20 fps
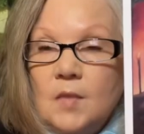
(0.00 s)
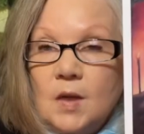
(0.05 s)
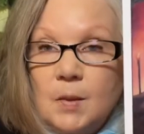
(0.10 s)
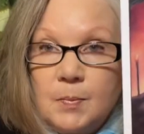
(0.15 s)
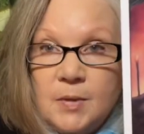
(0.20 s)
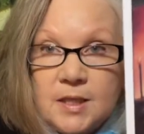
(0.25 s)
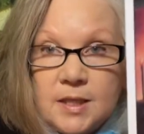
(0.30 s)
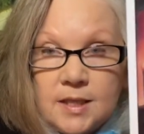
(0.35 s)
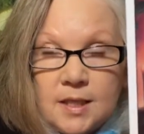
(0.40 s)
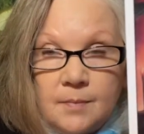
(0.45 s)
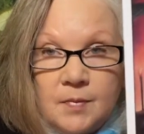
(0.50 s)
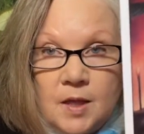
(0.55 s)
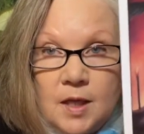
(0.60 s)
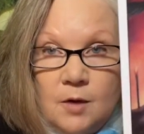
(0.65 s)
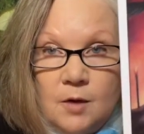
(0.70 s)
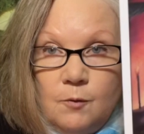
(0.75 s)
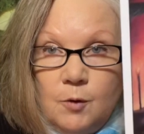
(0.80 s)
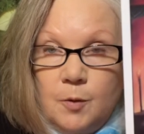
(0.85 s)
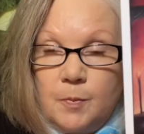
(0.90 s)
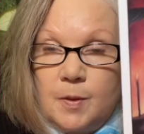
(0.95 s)
But
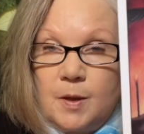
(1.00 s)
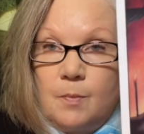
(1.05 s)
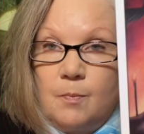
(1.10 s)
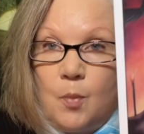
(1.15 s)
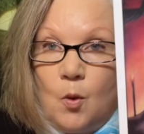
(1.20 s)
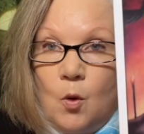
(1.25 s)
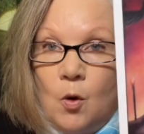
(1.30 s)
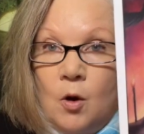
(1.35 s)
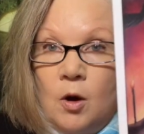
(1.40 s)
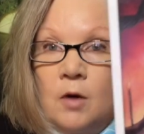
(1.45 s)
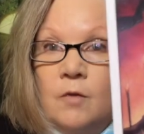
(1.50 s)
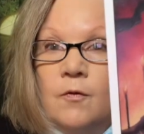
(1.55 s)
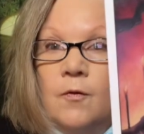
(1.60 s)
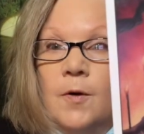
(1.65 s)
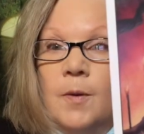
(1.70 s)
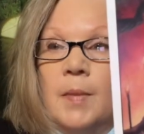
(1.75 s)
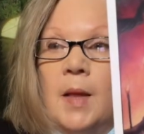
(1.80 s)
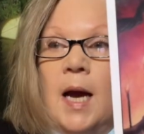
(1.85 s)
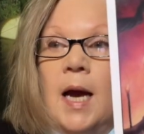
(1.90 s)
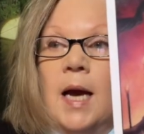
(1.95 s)
something will be born
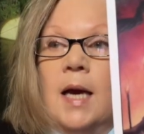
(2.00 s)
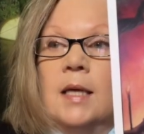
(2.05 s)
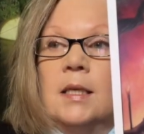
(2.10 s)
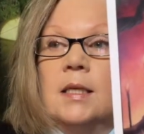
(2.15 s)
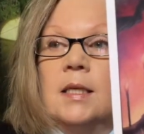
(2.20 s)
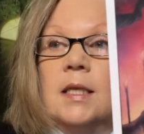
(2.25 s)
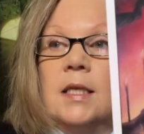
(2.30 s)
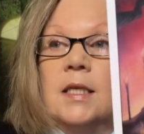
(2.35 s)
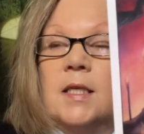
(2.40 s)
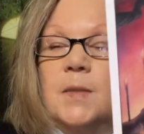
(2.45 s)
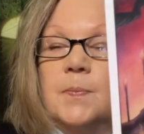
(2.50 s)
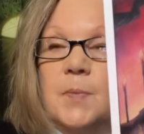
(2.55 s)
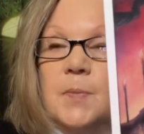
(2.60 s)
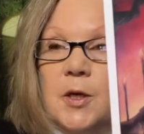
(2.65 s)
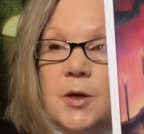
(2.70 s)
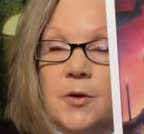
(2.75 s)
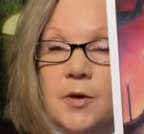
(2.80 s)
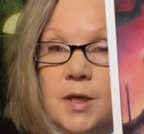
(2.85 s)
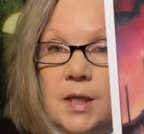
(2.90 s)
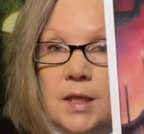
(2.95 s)
from that
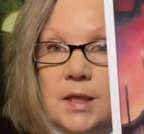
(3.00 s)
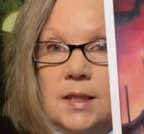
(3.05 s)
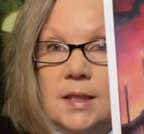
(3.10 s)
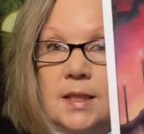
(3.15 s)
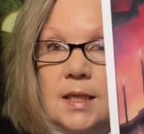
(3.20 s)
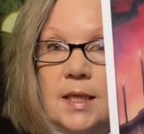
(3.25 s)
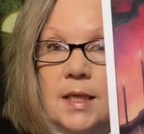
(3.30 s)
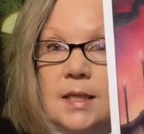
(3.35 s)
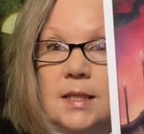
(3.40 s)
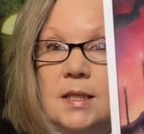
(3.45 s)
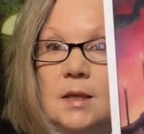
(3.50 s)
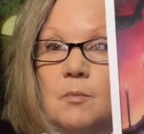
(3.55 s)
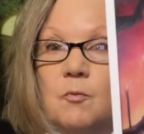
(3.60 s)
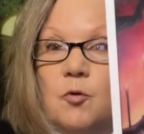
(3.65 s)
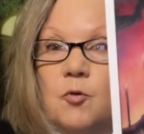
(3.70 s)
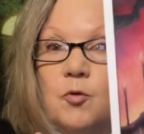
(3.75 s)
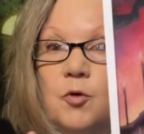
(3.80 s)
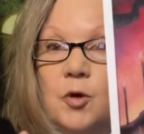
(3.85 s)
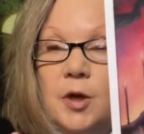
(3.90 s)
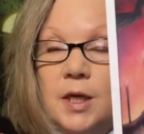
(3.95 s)
experience, like some
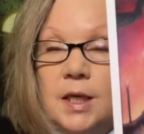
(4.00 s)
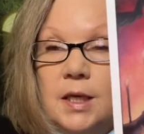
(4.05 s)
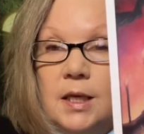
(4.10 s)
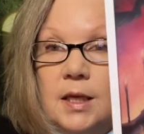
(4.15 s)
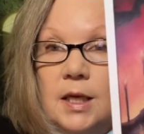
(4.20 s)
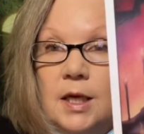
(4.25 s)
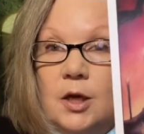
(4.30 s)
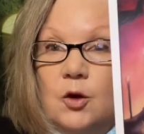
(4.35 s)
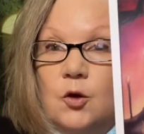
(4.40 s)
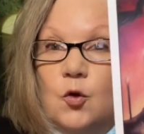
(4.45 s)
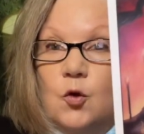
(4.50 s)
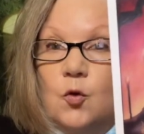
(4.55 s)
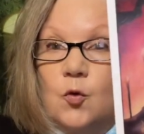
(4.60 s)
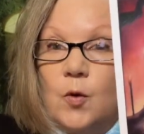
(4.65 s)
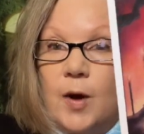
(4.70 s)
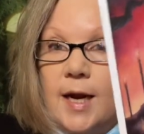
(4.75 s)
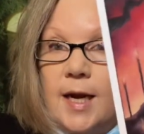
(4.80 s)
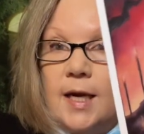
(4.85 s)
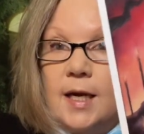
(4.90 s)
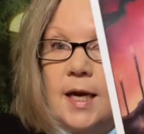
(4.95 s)
really
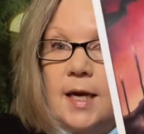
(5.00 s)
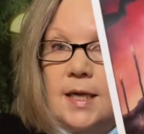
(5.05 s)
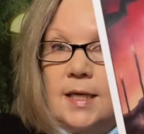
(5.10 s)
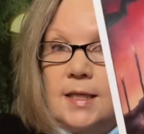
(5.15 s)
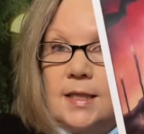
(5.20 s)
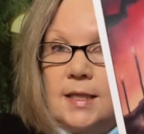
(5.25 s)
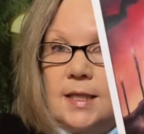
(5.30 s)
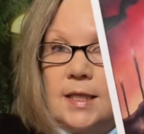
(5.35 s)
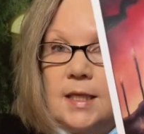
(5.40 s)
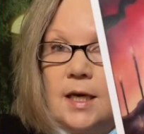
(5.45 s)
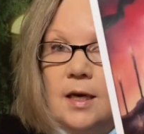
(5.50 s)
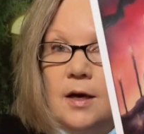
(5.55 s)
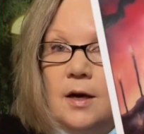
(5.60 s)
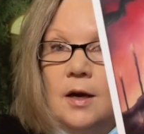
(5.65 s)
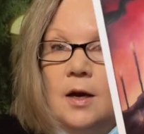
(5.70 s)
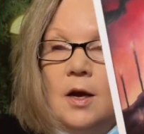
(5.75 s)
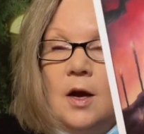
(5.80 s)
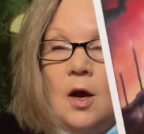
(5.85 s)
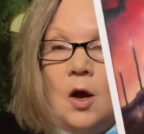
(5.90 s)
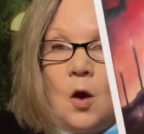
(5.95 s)
great idea
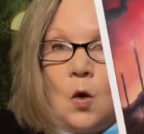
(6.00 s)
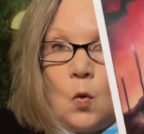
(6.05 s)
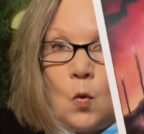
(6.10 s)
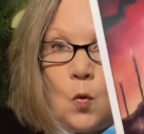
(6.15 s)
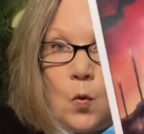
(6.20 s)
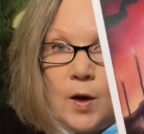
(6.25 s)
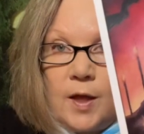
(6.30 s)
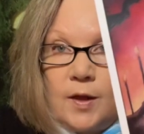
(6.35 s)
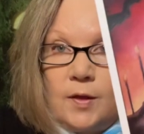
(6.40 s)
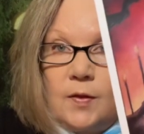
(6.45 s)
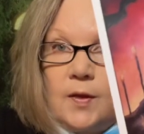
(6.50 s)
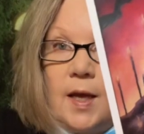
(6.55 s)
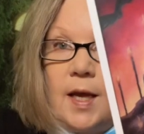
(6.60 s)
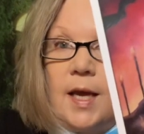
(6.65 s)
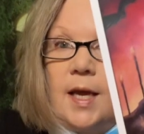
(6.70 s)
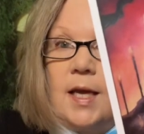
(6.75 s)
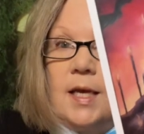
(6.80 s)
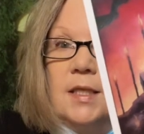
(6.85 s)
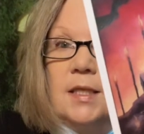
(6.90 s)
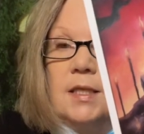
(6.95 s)
with the
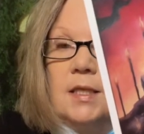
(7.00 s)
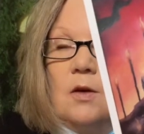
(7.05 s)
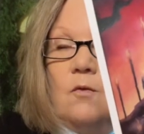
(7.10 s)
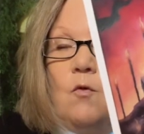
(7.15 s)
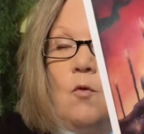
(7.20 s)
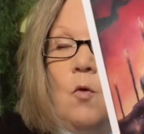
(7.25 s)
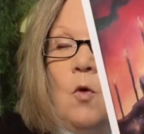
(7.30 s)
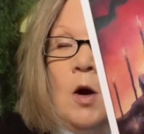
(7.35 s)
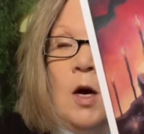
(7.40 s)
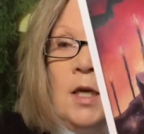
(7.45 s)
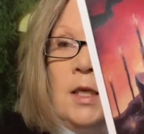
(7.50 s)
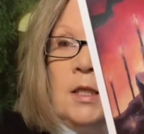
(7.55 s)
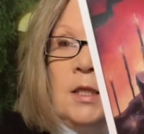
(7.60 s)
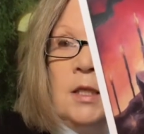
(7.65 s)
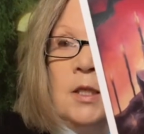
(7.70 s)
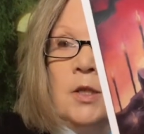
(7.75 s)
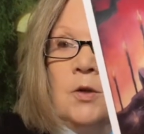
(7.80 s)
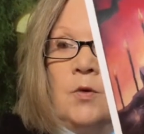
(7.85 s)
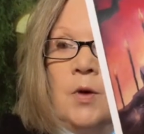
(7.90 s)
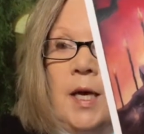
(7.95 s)
Ace of
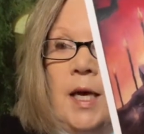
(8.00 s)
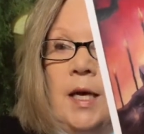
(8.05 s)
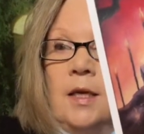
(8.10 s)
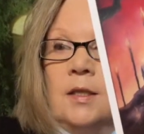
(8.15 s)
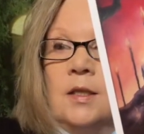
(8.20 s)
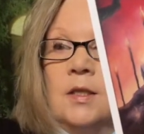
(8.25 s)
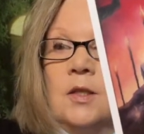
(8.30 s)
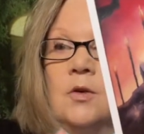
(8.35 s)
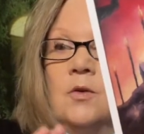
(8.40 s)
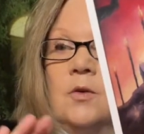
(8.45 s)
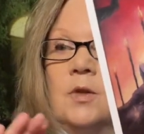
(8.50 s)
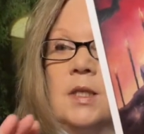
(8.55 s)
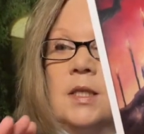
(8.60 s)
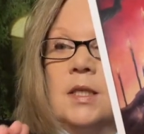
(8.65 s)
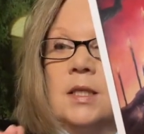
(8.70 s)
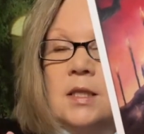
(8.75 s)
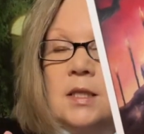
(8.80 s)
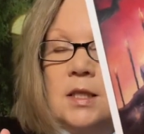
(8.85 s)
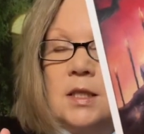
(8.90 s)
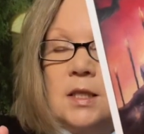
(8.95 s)
Wands, okay? So this
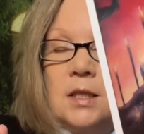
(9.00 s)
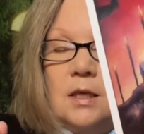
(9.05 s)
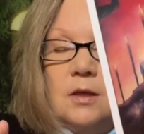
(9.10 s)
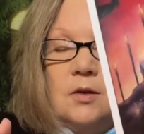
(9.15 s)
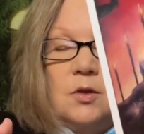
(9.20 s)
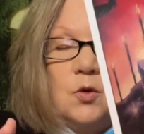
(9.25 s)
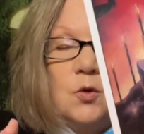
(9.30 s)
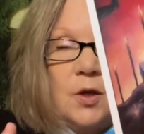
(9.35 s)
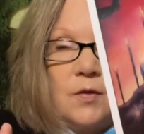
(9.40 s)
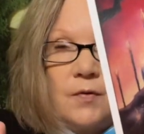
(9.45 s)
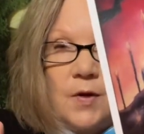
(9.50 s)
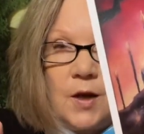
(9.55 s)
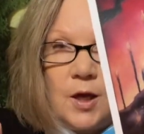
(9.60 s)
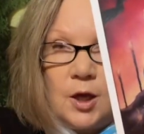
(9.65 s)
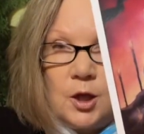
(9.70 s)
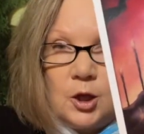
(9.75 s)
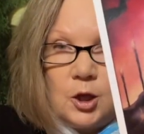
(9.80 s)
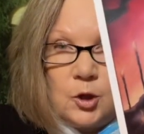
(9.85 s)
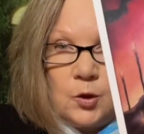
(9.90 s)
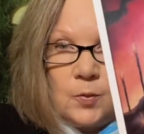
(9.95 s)
is sort of
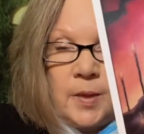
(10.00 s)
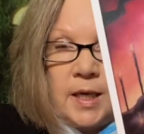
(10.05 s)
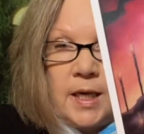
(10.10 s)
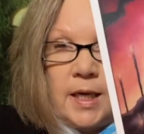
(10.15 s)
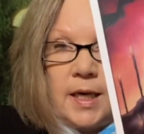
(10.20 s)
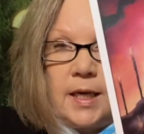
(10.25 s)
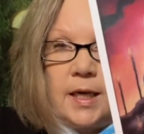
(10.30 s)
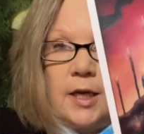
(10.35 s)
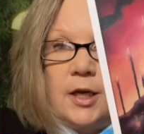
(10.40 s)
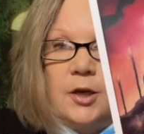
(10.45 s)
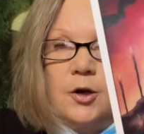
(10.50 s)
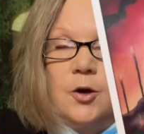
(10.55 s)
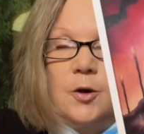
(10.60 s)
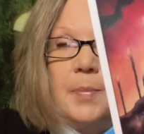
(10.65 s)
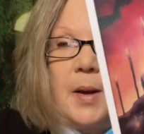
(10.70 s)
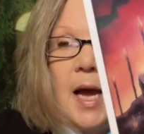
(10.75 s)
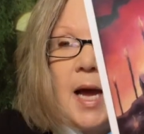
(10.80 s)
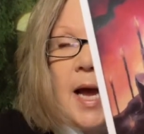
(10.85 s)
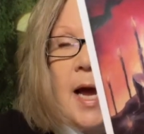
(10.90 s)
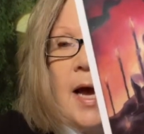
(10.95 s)
illuminating your
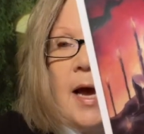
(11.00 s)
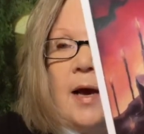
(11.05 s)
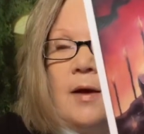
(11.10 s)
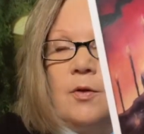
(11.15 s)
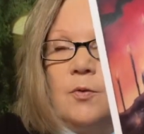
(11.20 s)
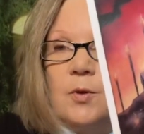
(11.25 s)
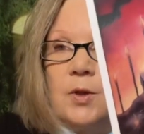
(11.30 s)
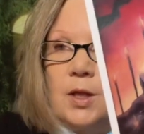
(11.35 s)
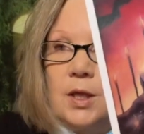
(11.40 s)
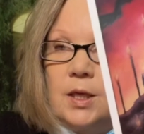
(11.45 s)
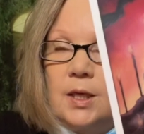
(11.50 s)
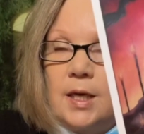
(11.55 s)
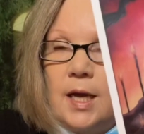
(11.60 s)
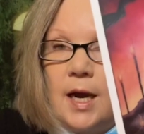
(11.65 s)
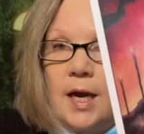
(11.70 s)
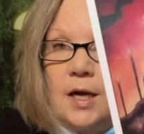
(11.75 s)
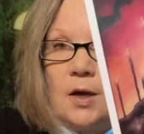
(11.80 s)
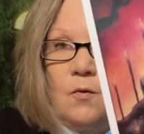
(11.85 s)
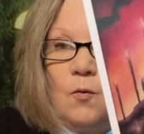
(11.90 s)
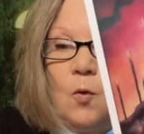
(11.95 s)
path with the
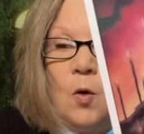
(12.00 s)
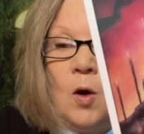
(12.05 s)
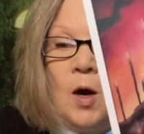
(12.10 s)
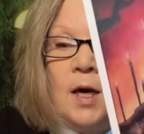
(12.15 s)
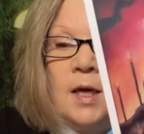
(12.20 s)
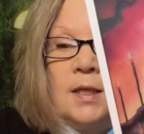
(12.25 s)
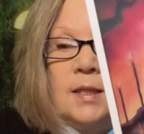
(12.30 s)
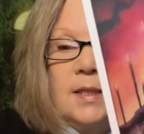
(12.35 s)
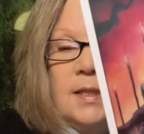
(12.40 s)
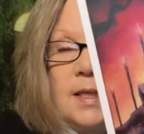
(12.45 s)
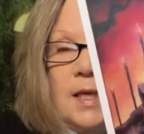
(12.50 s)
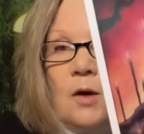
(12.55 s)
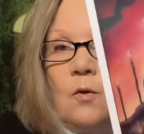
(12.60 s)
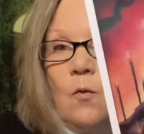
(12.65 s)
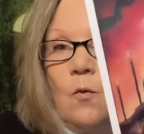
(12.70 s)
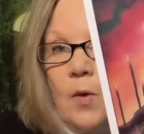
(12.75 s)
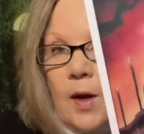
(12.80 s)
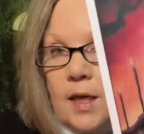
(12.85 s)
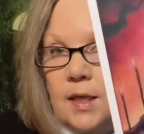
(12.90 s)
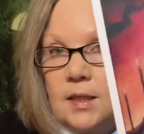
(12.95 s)
Nine of Wands
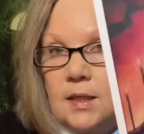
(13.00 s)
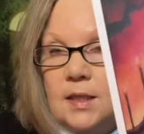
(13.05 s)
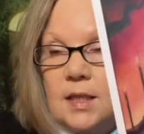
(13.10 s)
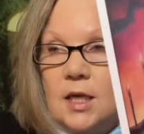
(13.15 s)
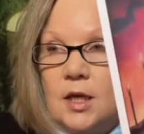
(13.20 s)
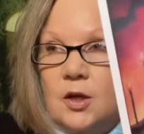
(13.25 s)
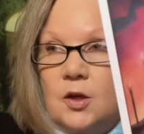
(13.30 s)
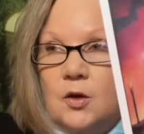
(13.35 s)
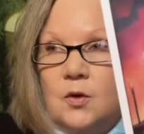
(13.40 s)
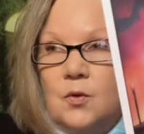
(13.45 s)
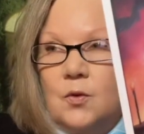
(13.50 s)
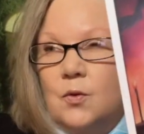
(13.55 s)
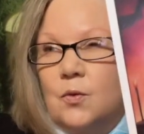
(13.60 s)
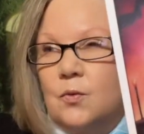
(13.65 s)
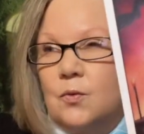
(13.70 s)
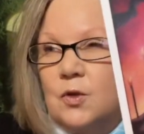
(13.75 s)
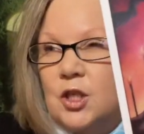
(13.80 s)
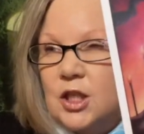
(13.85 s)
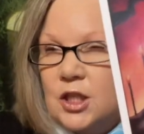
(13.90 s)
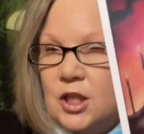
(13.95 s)
in ways that
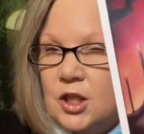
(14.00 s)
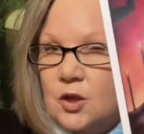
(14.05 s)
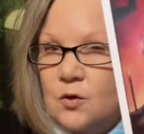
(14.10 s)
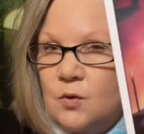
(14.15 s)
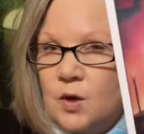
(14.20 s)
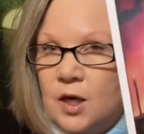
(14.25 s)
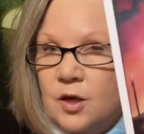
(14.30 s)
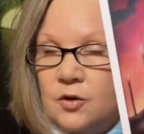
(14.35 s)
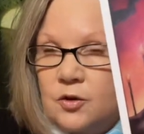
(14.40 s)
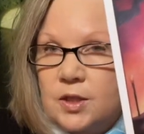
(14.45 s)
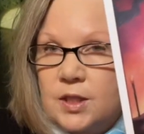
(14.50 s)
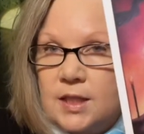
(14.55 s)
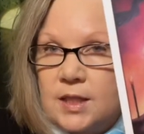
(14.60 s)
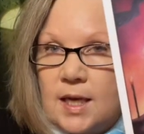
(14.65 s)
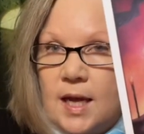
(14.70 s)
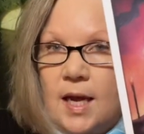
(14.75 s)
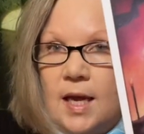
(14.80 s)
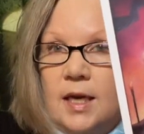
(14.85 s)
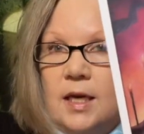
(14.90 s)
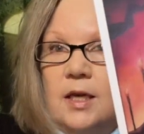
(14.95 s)
you just don't
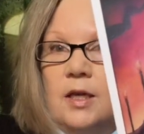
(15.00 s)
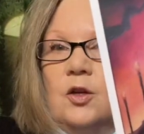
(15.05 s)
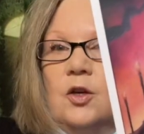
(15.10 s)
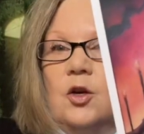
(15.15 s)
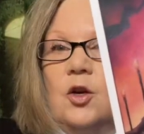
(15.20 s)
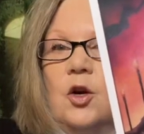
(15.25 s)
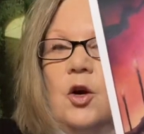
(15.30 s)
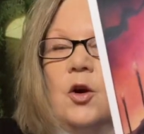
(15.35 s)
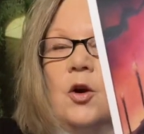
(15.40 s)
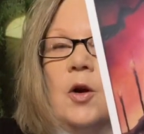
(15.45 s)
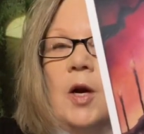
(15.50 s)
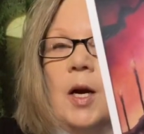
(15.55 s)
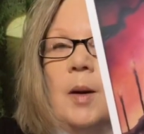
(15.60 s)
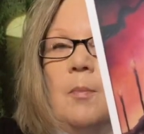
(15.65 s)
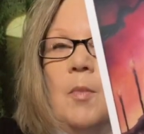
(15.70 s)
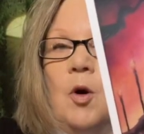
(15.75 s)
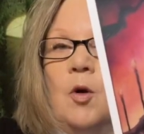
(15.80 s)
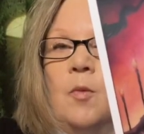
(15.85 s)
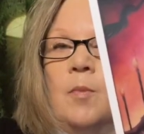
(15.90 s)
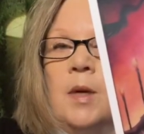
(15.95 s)
understand in the current
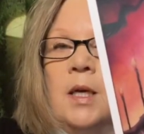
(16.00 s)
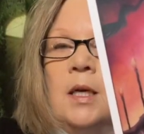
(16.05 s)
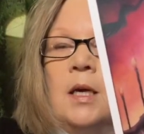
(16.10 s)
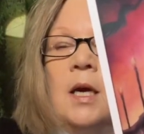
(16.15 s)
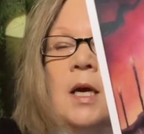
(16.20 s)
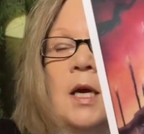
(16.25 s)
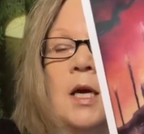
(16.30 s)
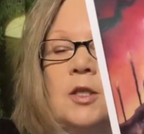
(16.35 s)
moment.